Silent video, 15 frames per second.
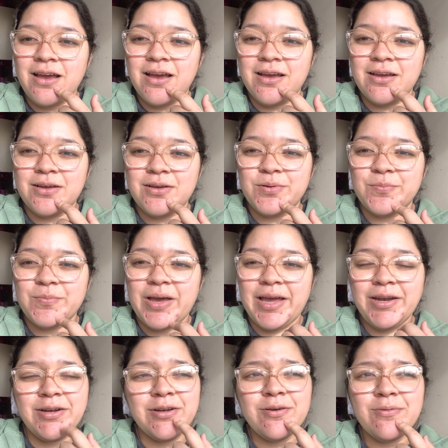um, I
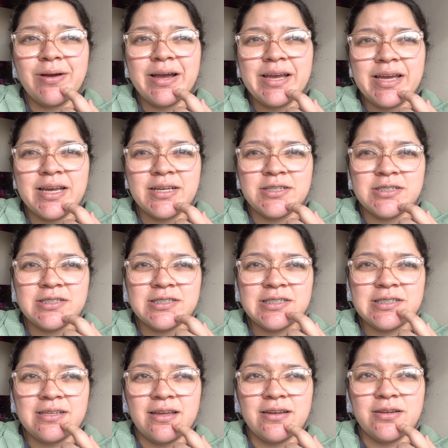don't know why I just
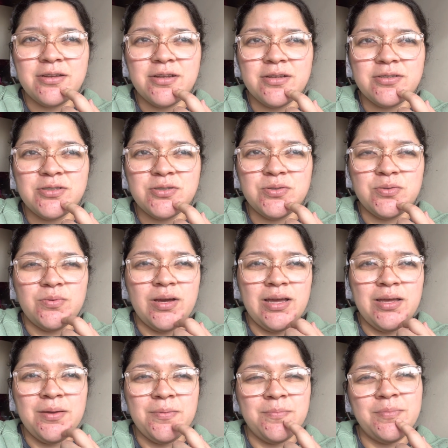decided to
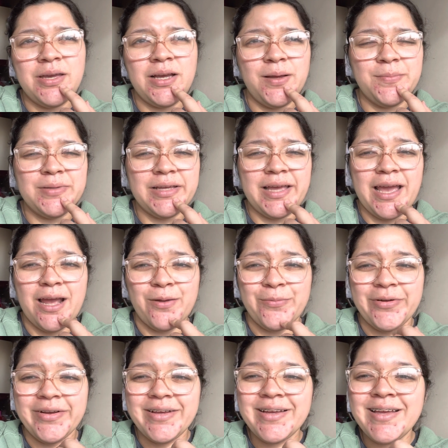pick up the
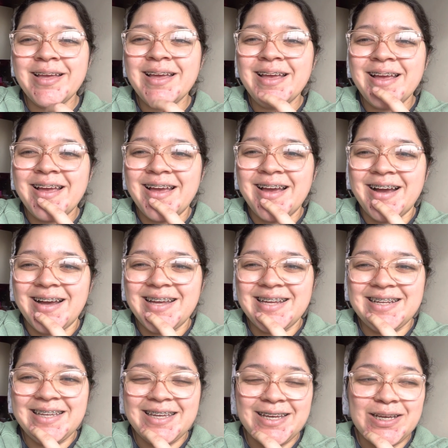camera
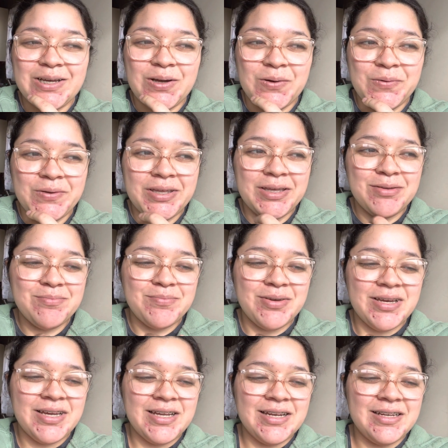and get going,
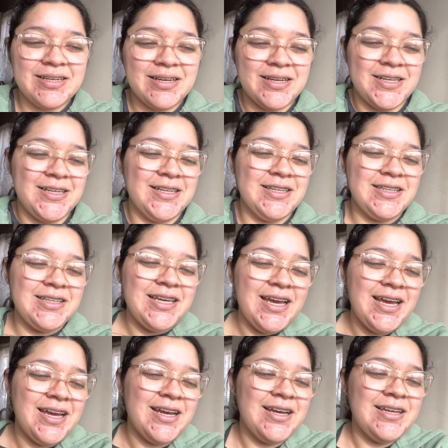but
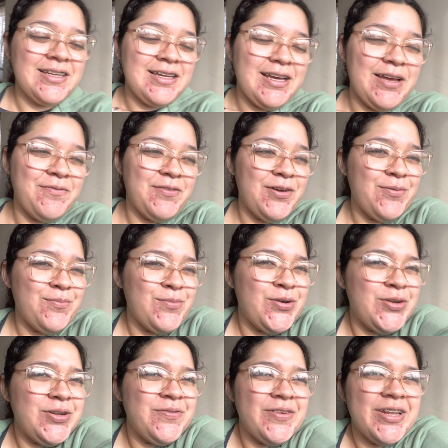yeah, I felt
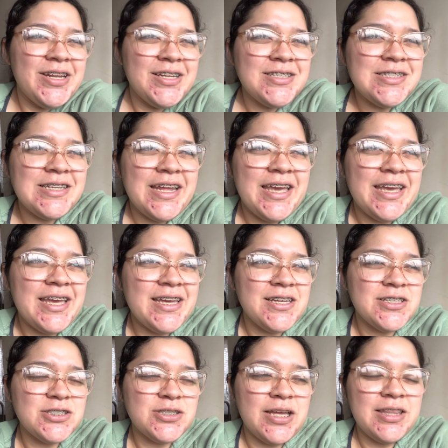motivated
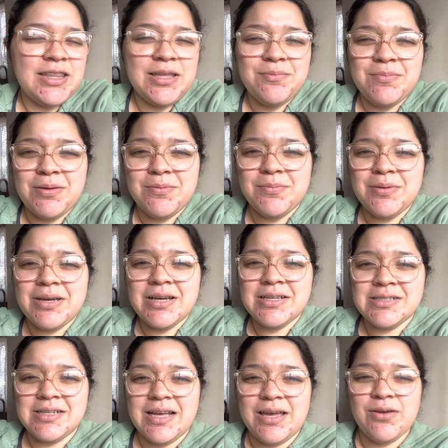today-ish. I think maybe
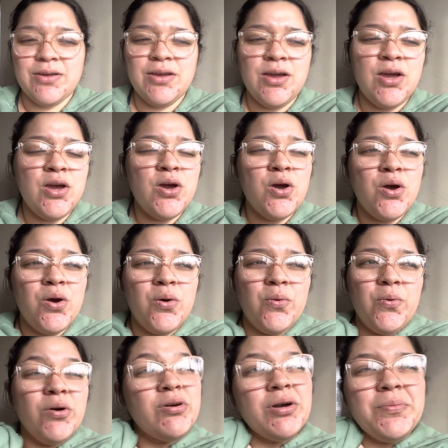because I
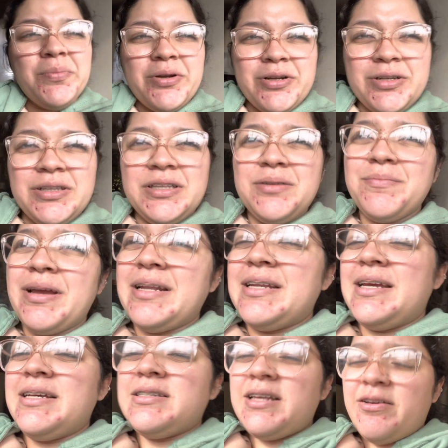woke up early. My
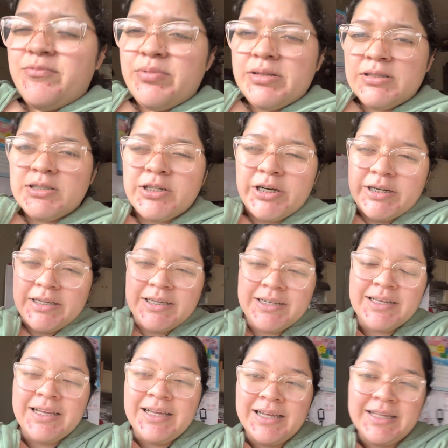days have been starting
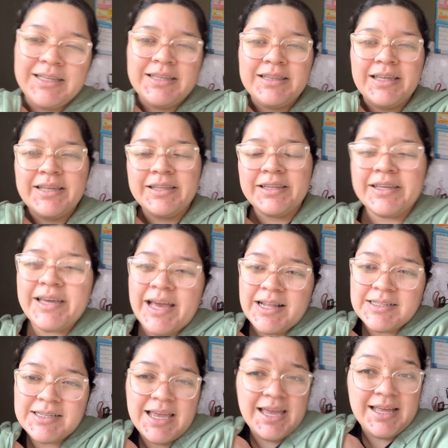lately at
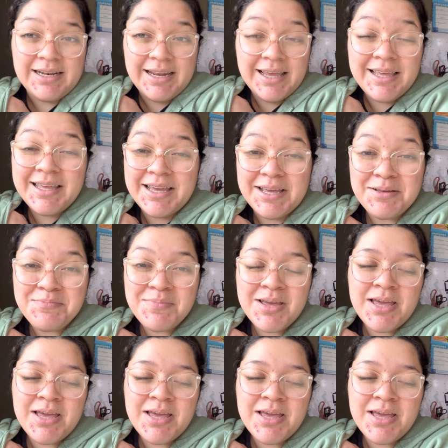10 a.m.